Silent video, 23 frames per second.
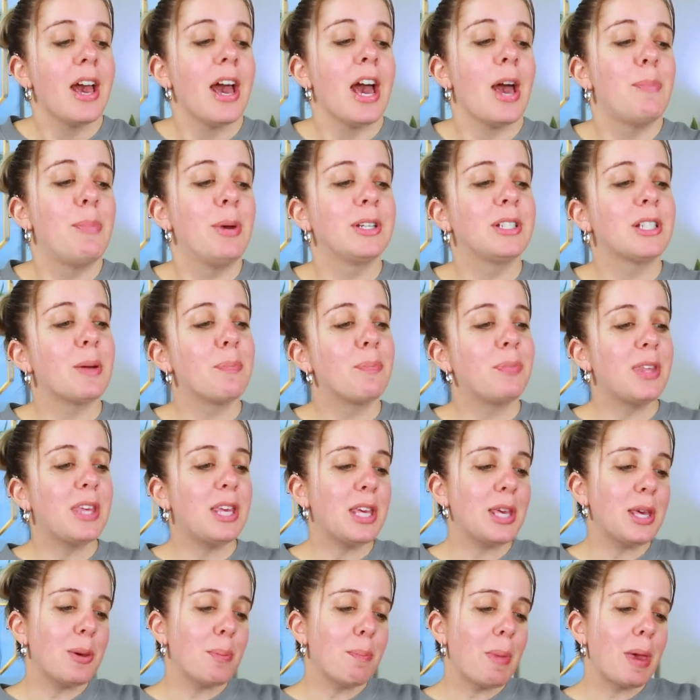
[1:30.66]
I picked up
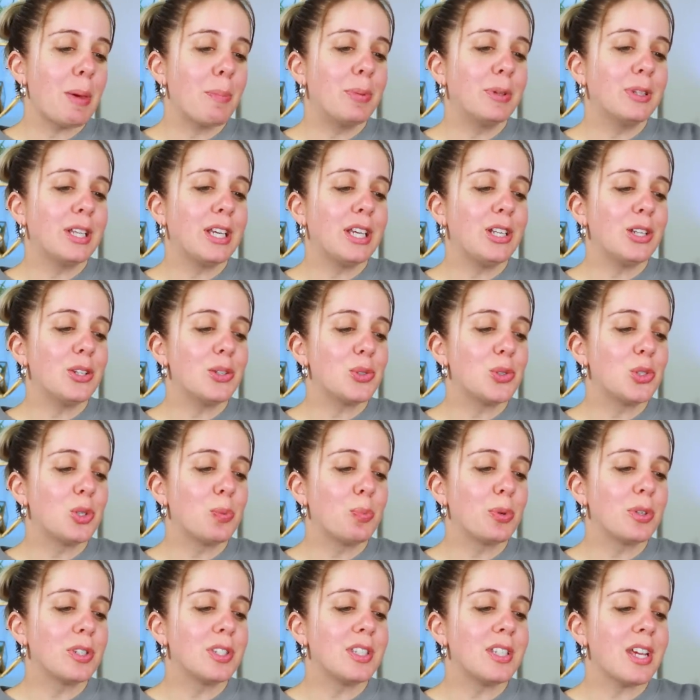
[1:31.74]
the Maybelline
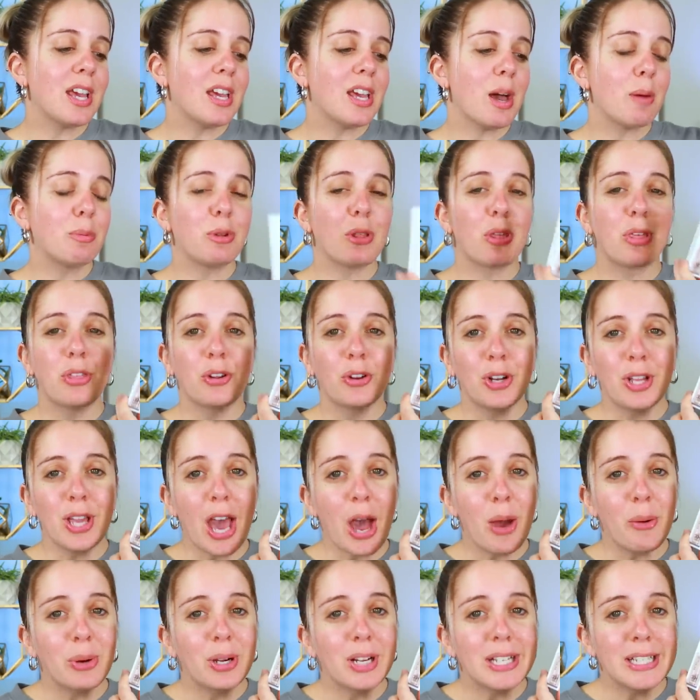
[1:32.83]
Superstay up to 30
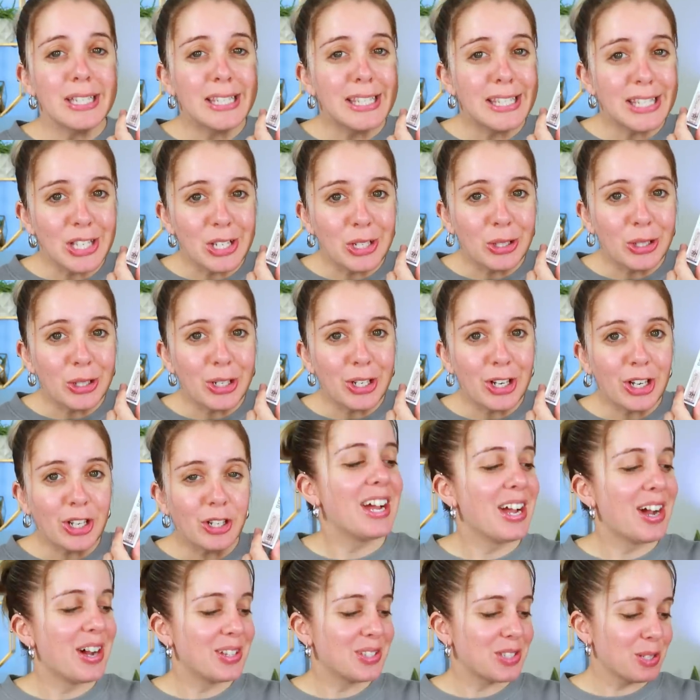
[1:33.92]
hour concealer.
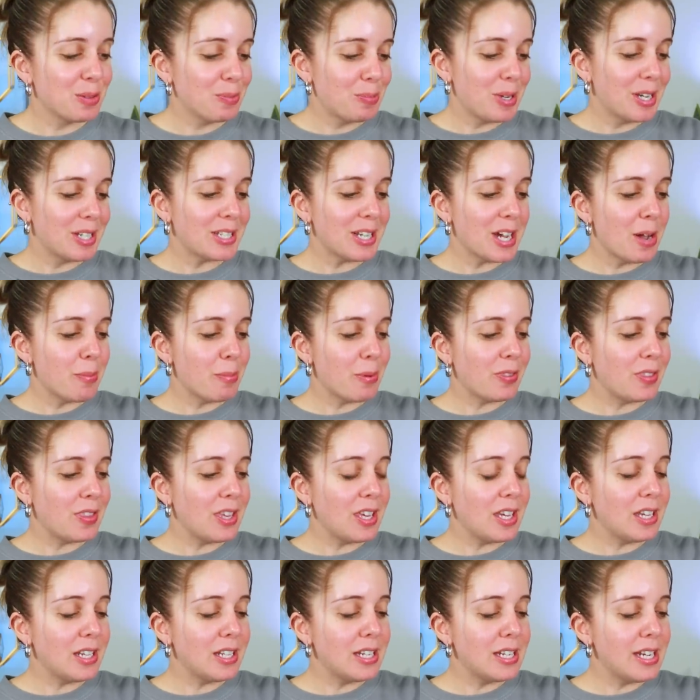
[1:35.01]
I also picked up
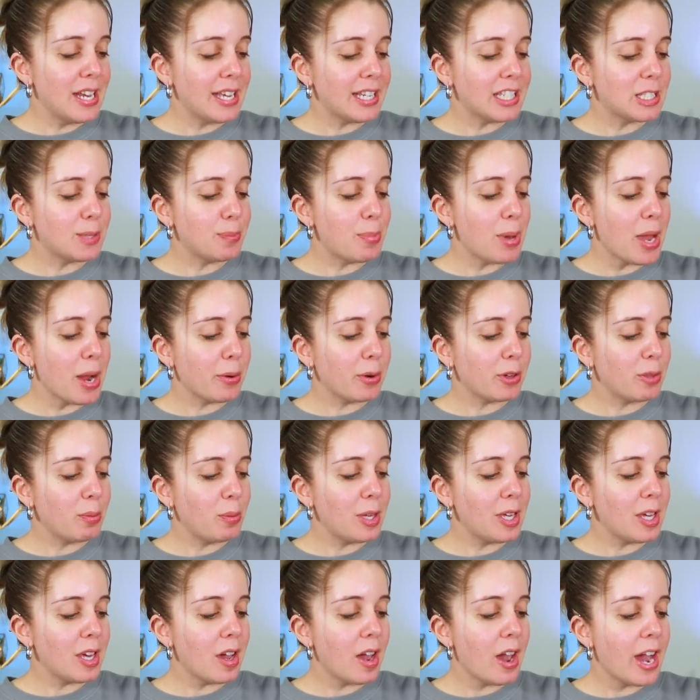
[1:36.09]
the NYX Bare With
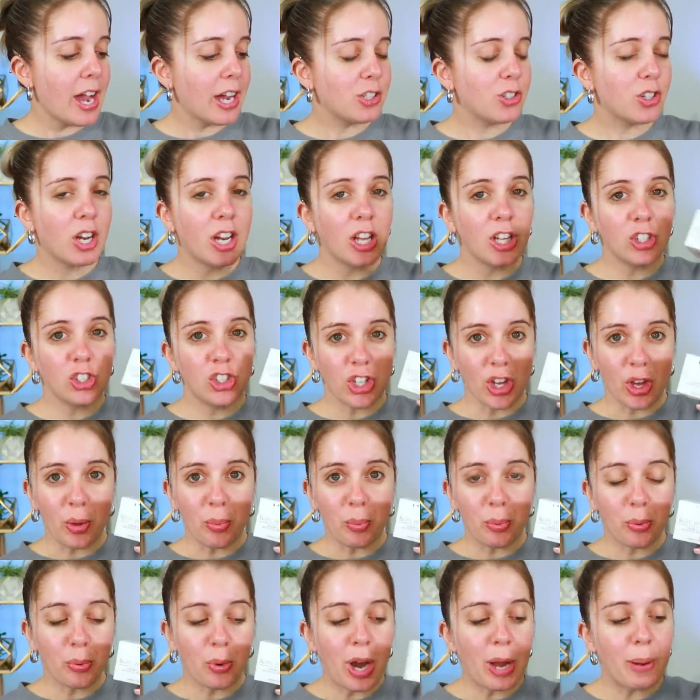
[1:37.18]
Me Hydrating
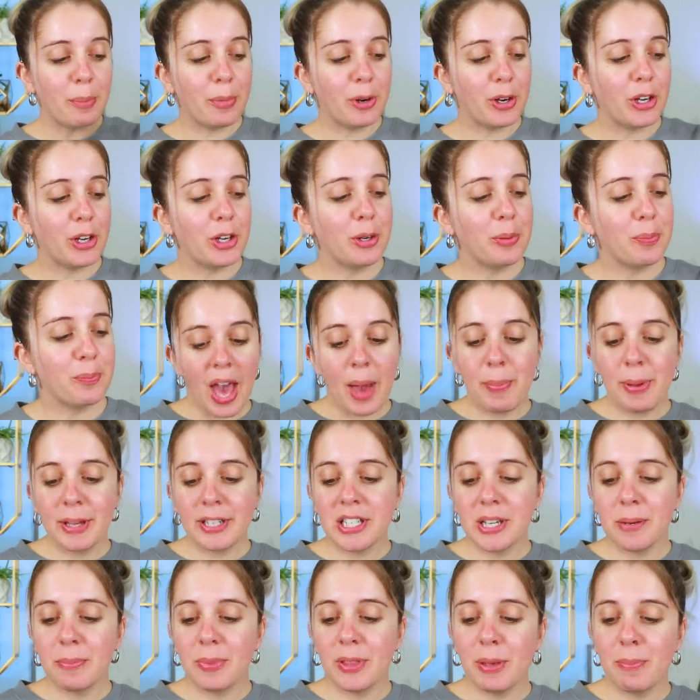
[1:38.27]
Gel Primer. I
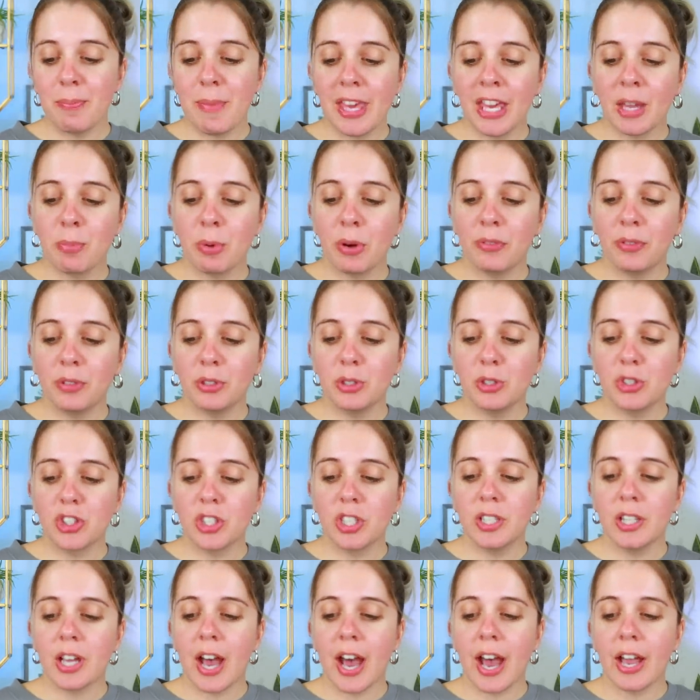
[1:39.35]
picked up the Makeup
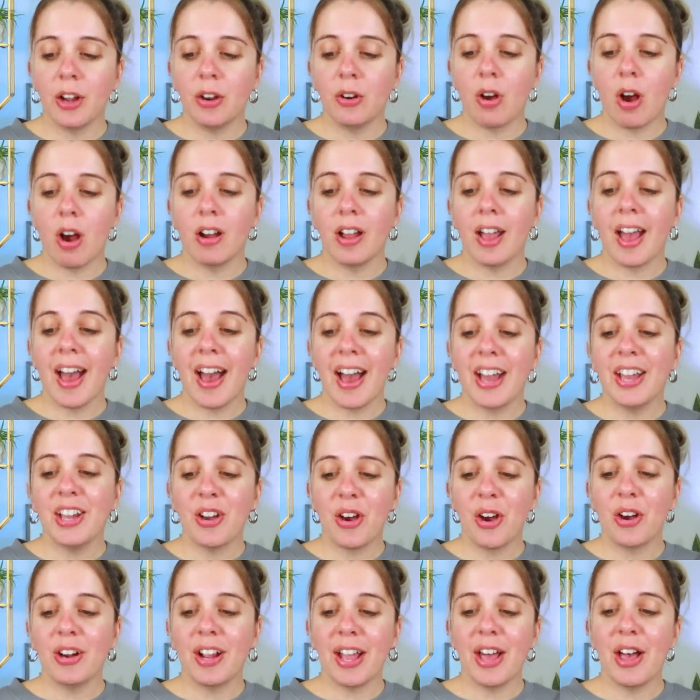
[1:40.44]
Revolution
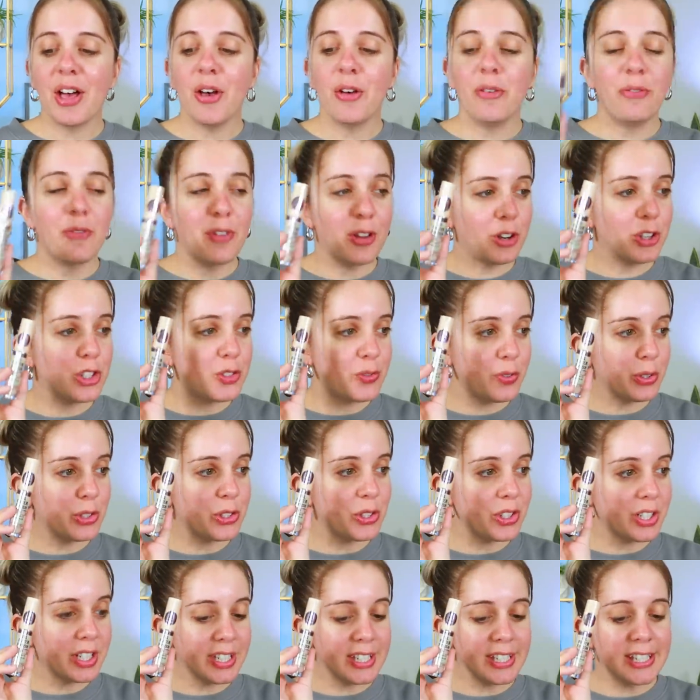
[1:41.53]
IRL Finish
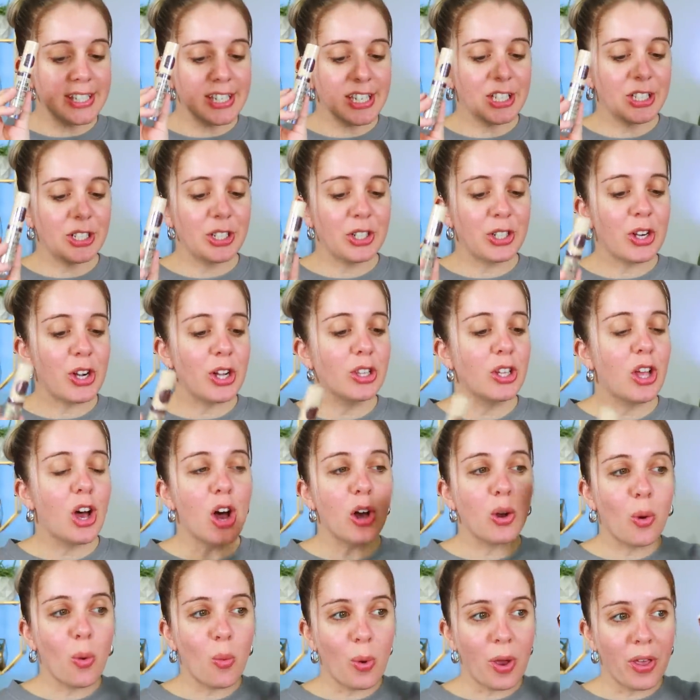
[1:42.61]
Filter Concealer
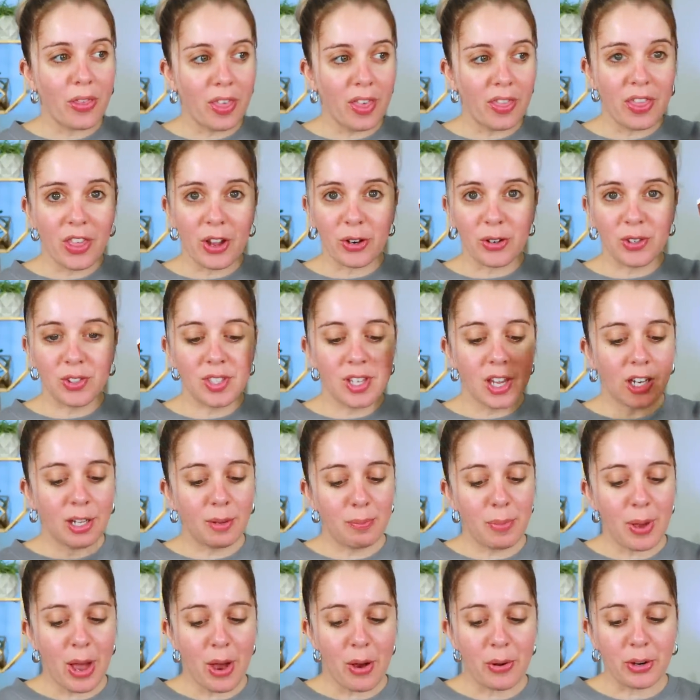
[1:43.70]
along with their
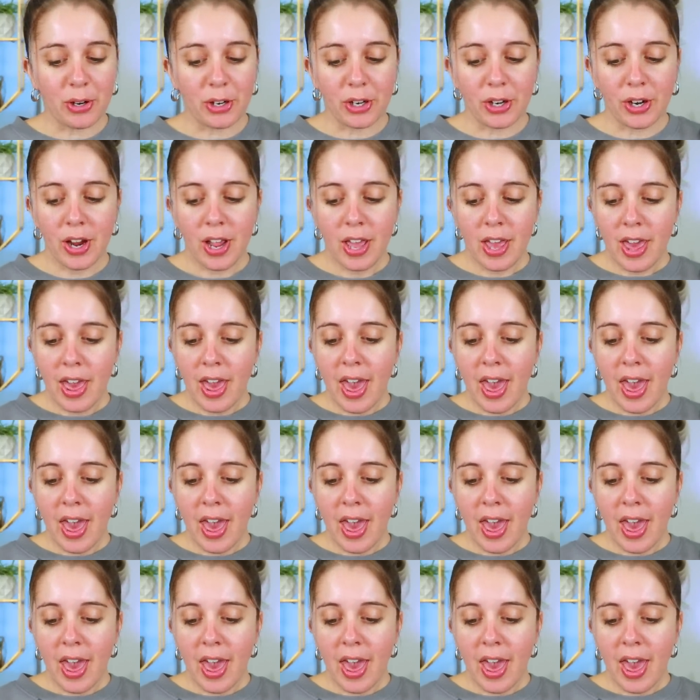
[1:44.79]
setting powder.